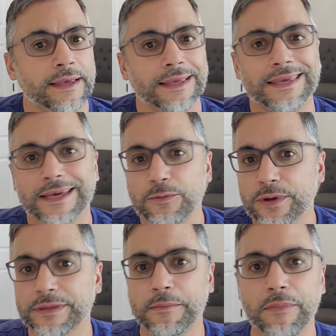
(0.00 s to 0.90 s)
Get
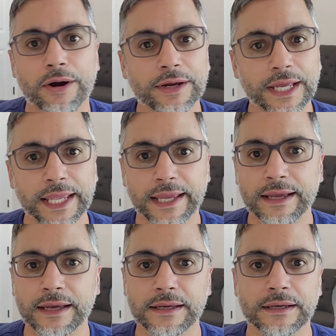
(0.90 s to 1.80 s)
with a
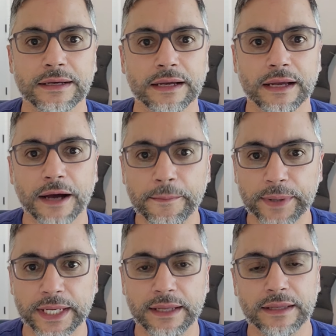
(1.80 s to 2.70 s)
marketing
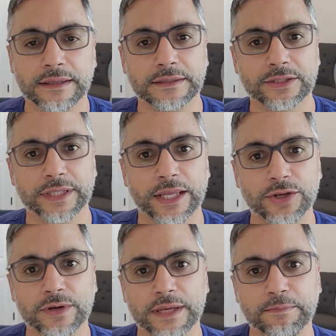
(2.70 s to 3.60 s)
company so that
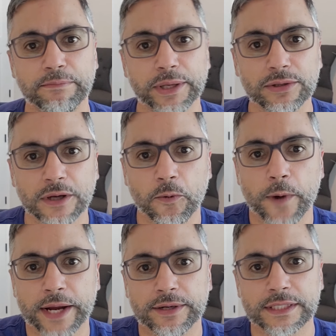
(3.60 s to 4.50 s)
you can build
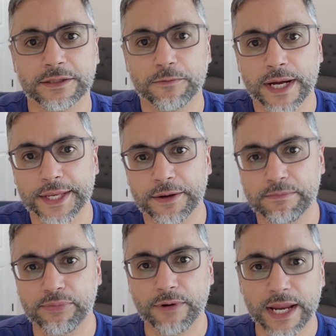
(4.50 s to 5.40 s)
awareness around your
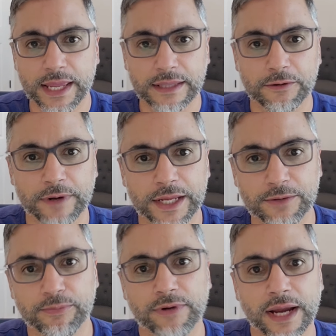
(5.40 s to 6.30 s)
brand, around
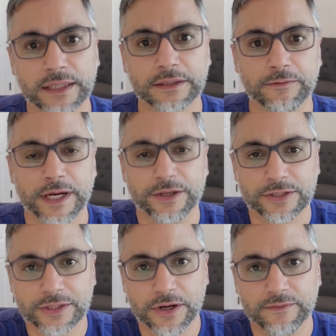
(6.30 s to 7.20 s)
your product, around your
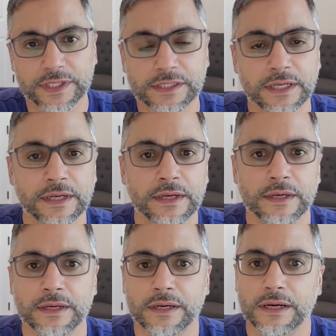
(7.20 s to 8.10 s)
service.
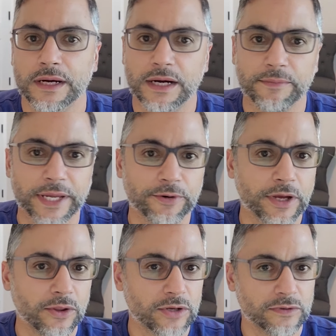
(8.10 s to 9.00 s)
Here in
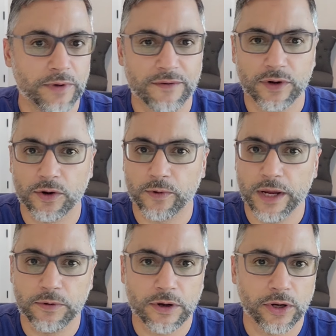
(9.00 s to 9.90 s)
Clarksville, we have a
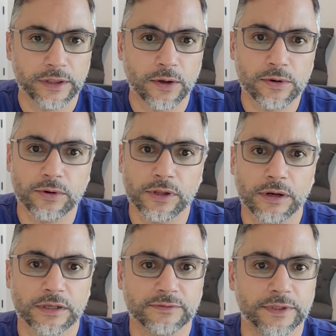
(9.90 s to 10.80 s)
great one called Local
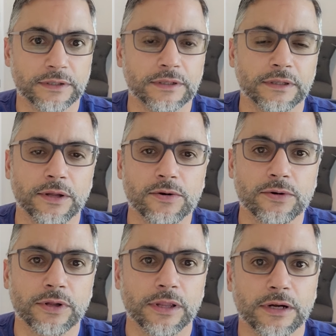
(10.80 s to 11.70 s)
Clarksville.
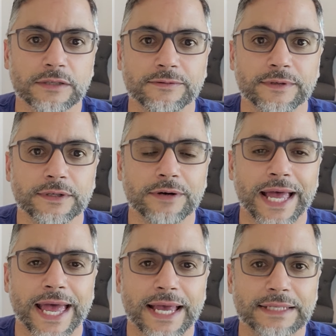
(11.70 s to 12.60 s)
Local Clarksville
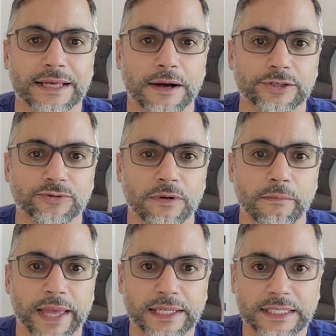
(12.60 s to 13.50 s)
has a
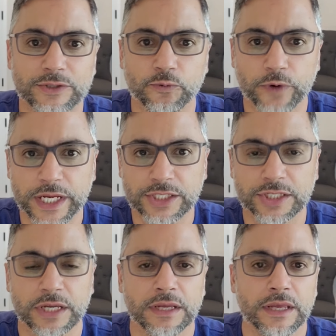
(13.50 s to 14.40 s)
tremendous reach.